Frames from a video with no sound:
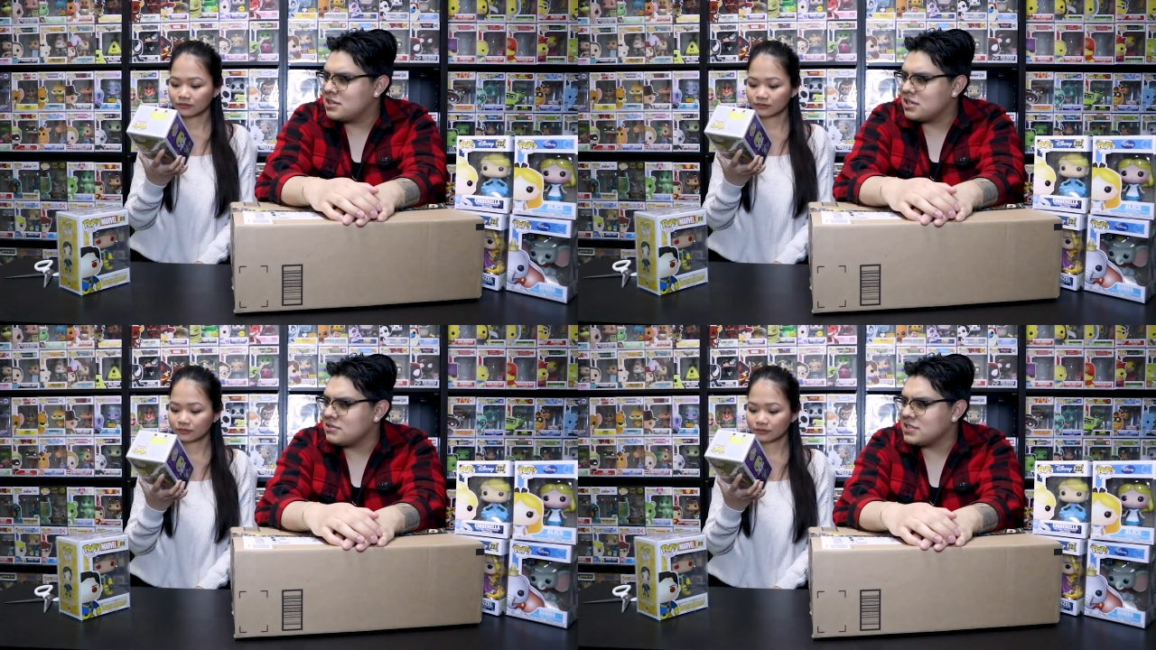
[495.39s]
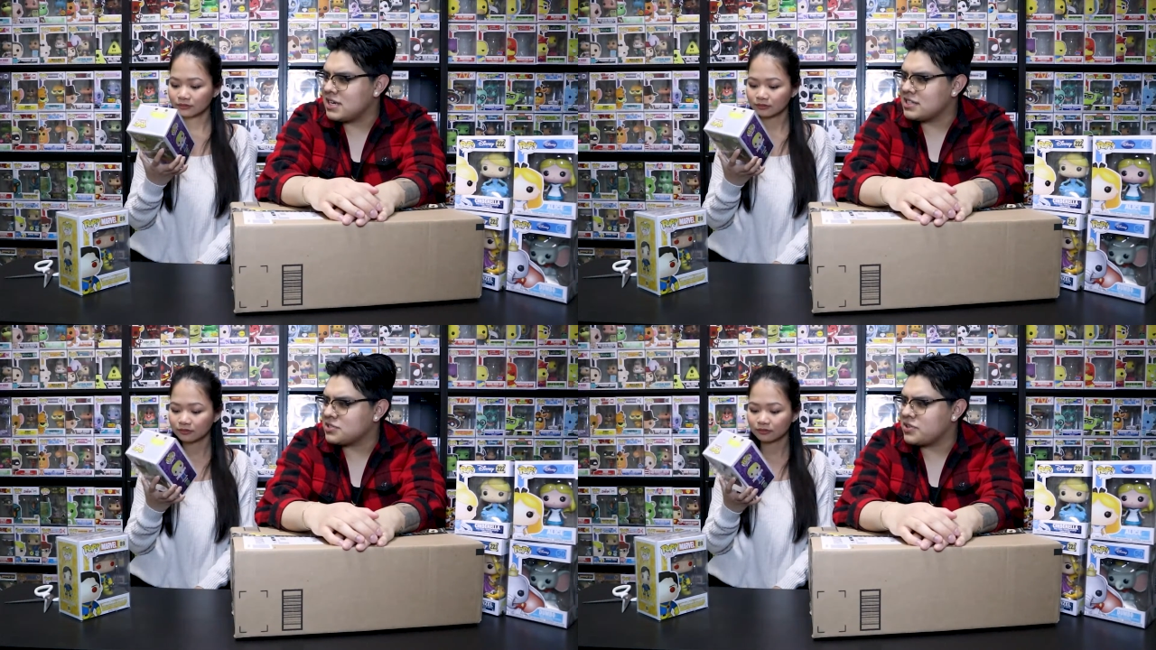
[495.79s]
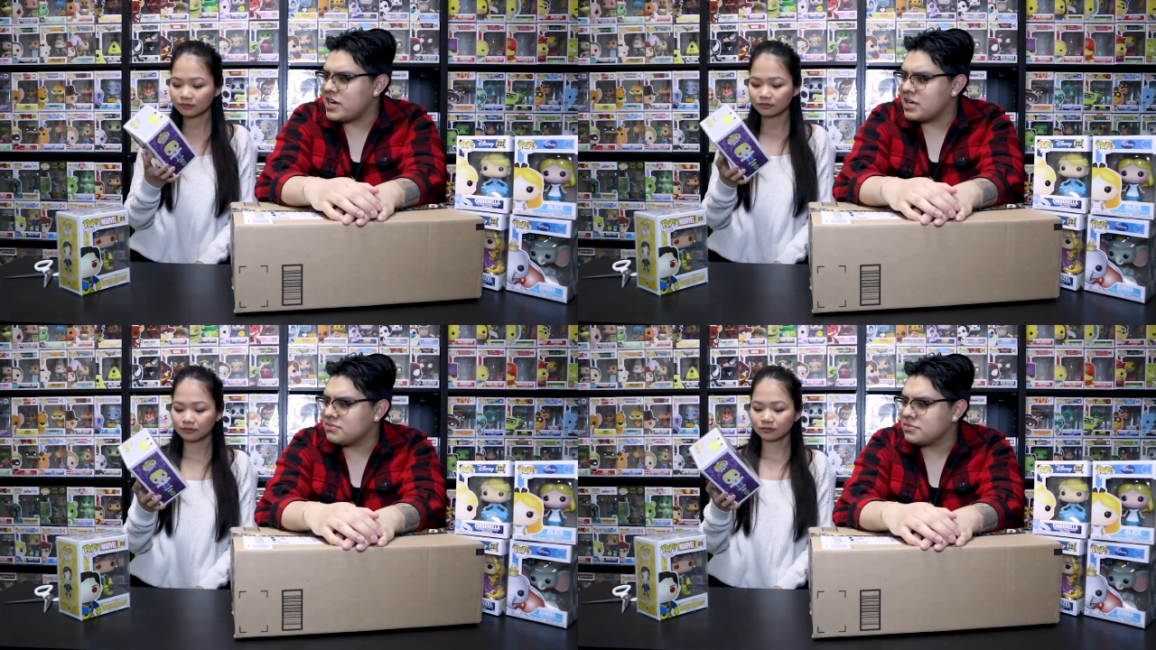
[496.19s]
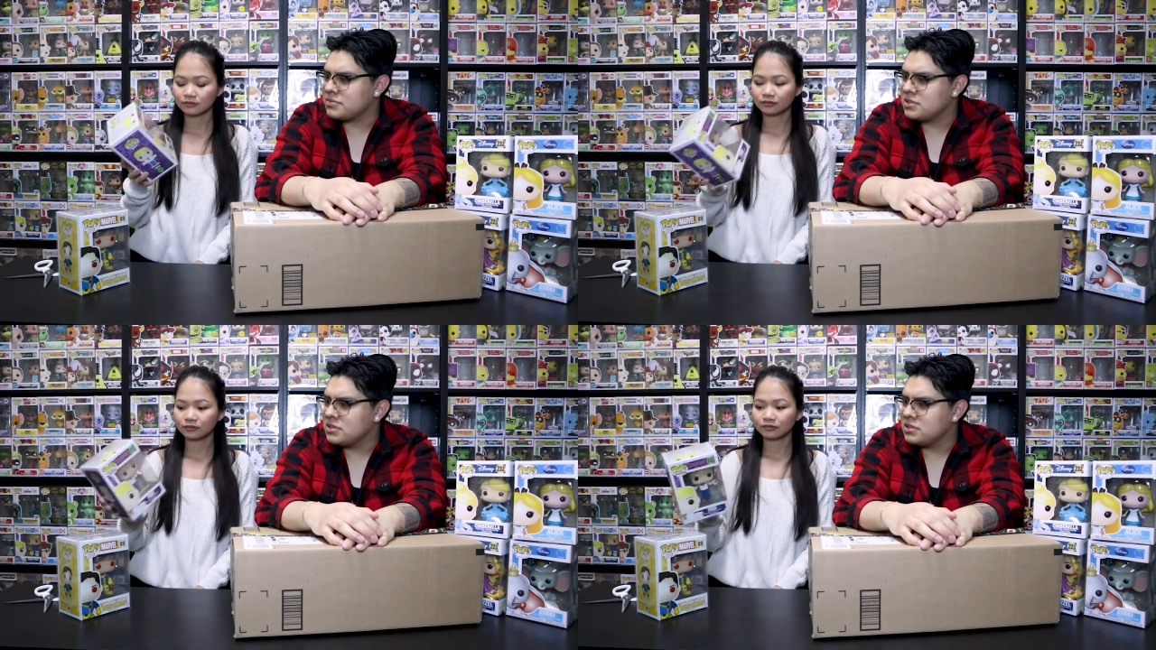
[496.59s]
Speaker 1: That was a nice grab.
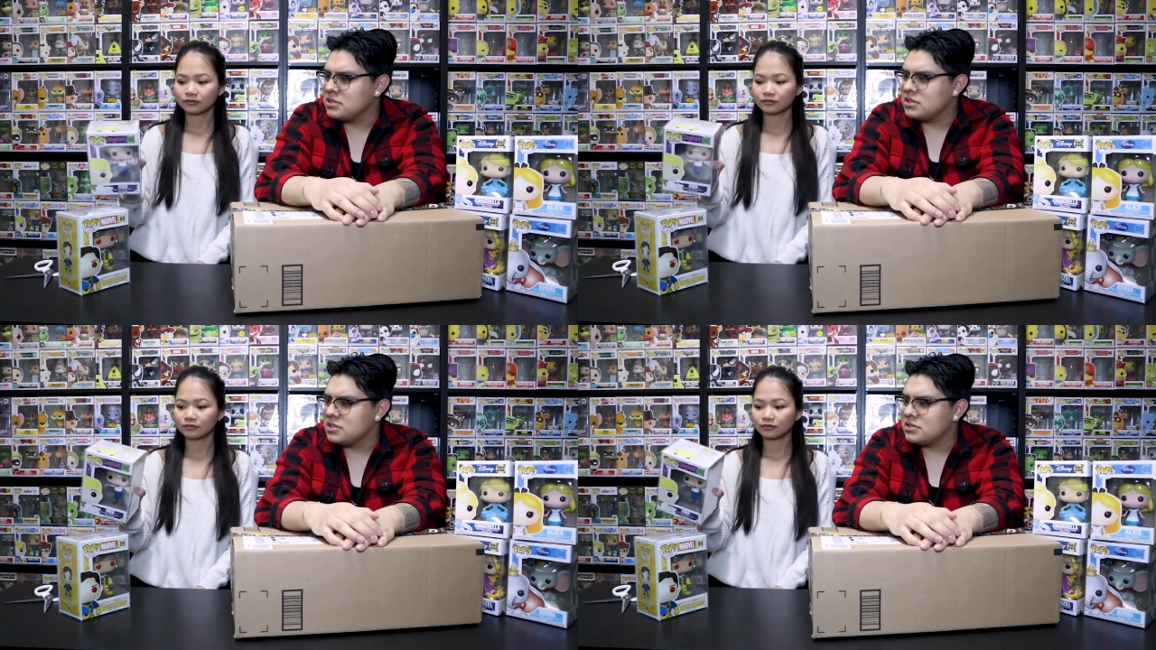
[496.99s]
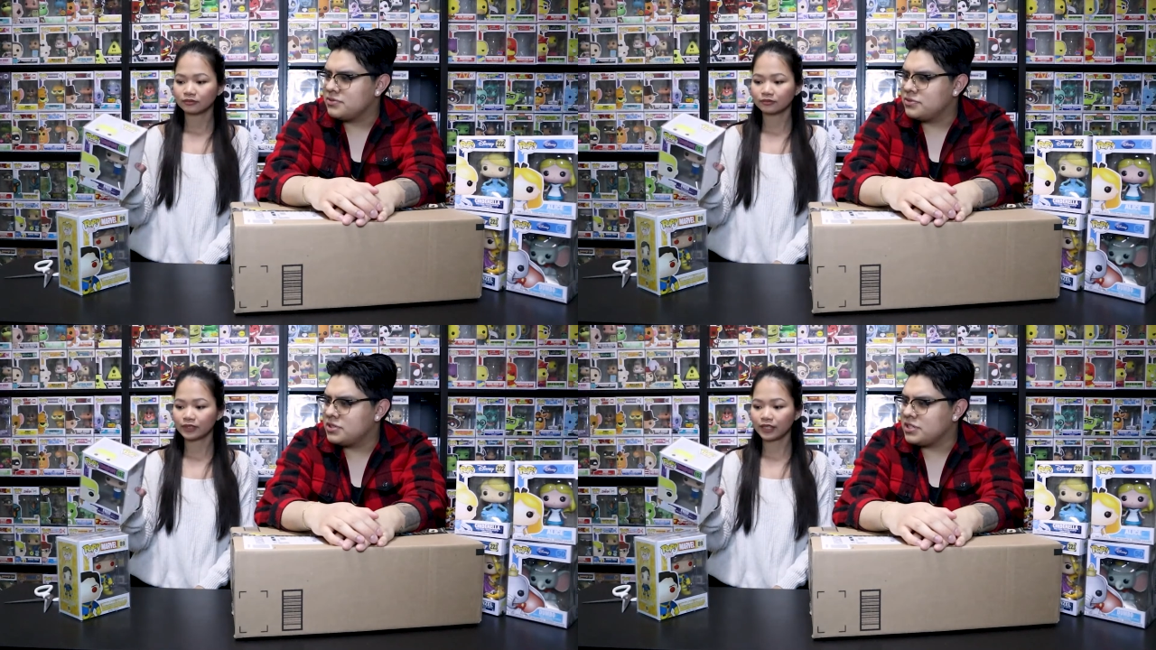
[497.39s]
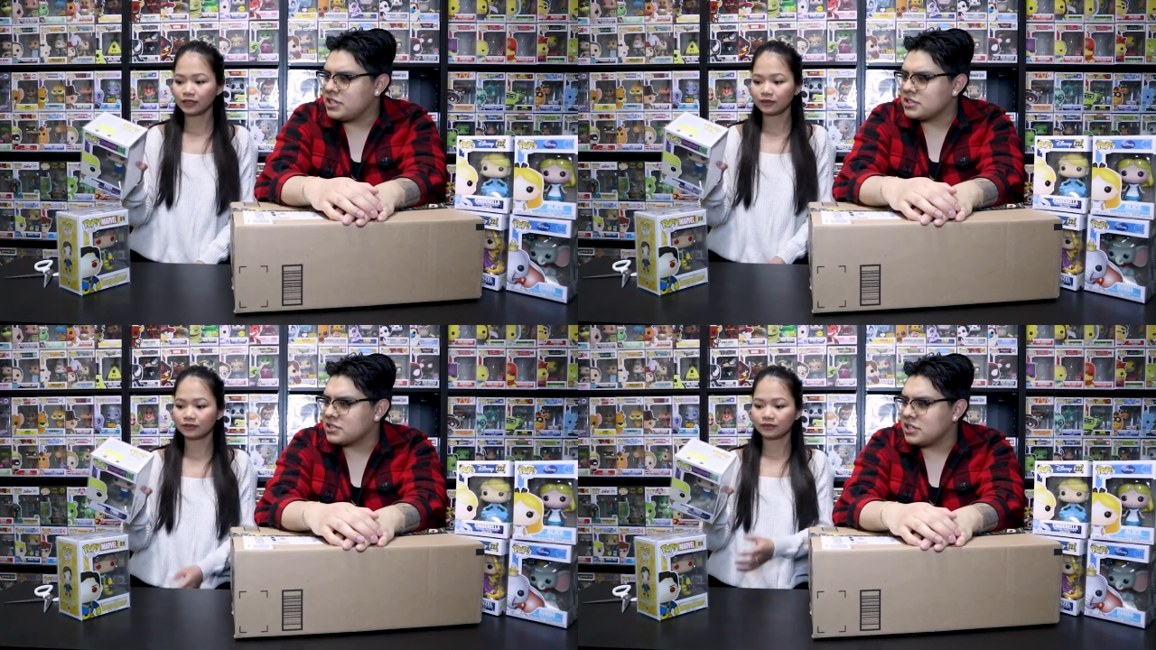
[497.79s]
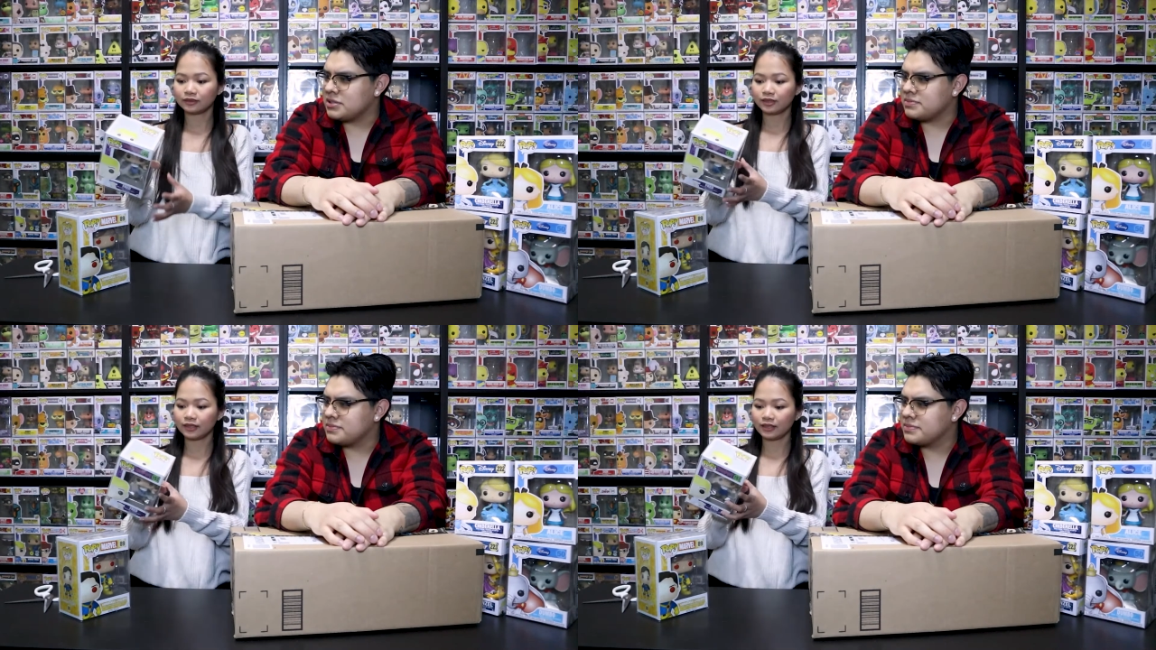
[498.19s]
Really yeah, nice
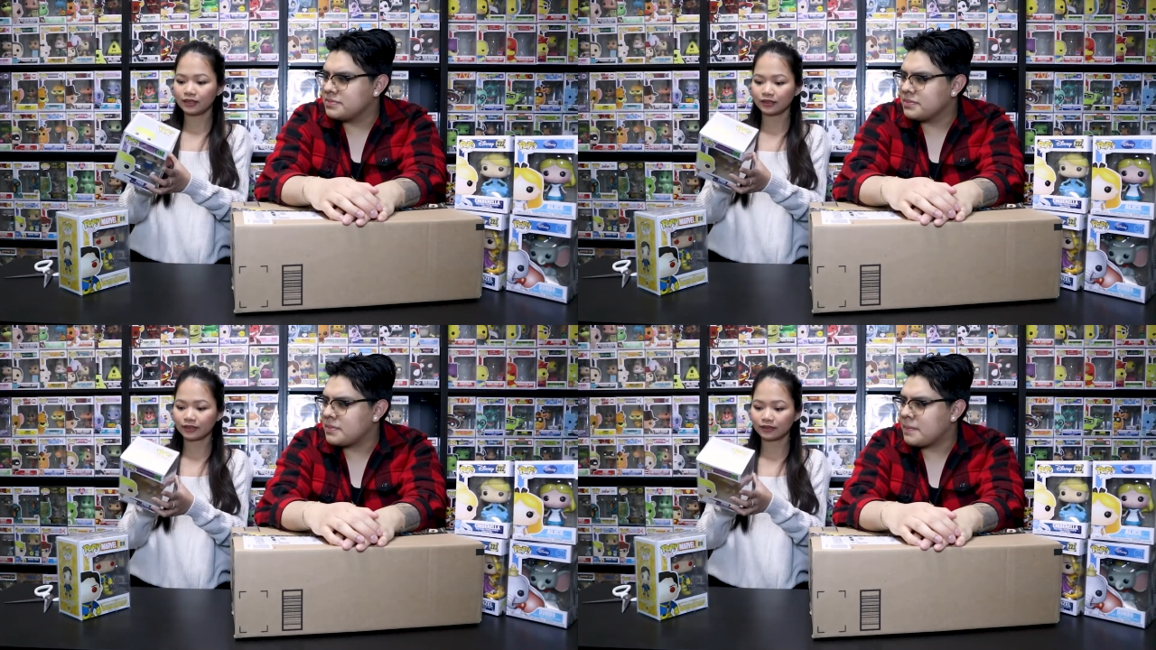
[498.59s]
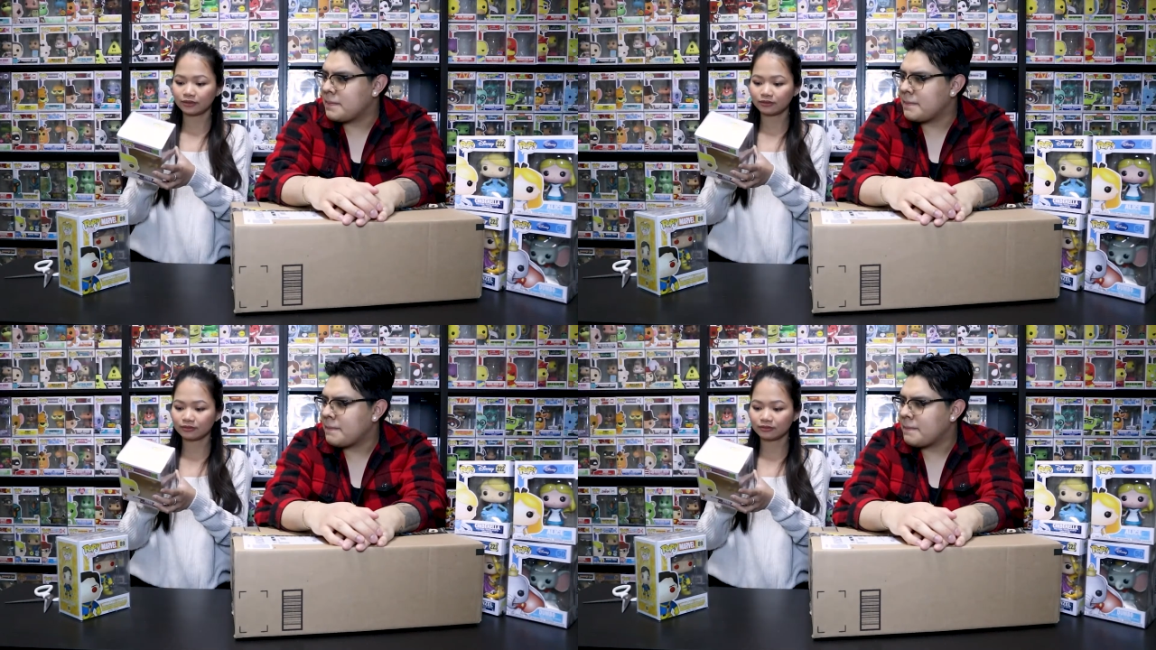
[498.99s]
grab. I like it.